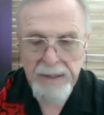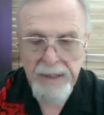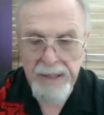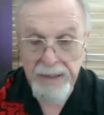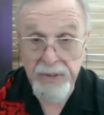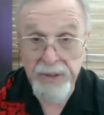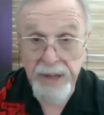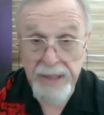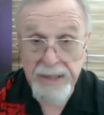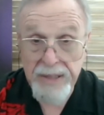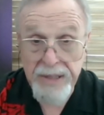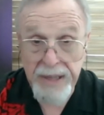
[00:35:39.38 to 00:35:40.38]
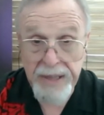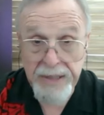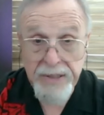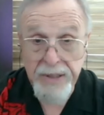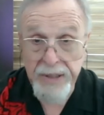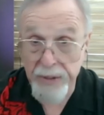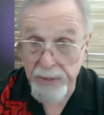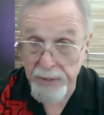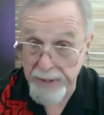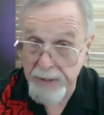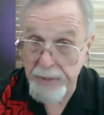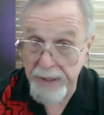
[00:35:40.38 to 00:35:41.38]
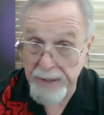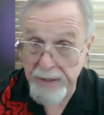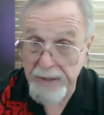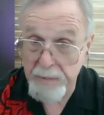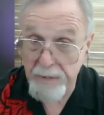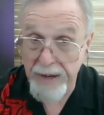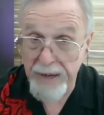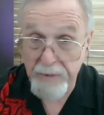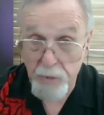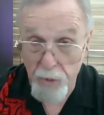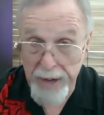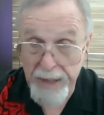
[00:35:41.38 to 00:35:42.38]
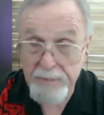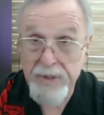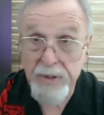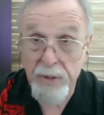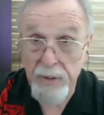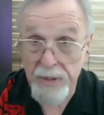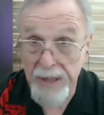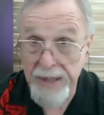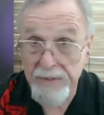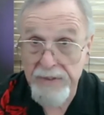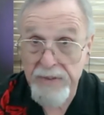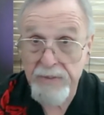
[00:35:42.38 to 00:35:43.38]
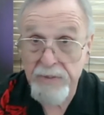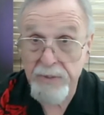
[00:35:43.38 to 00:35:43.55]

in the United States, you're expected to provide ramps or lifts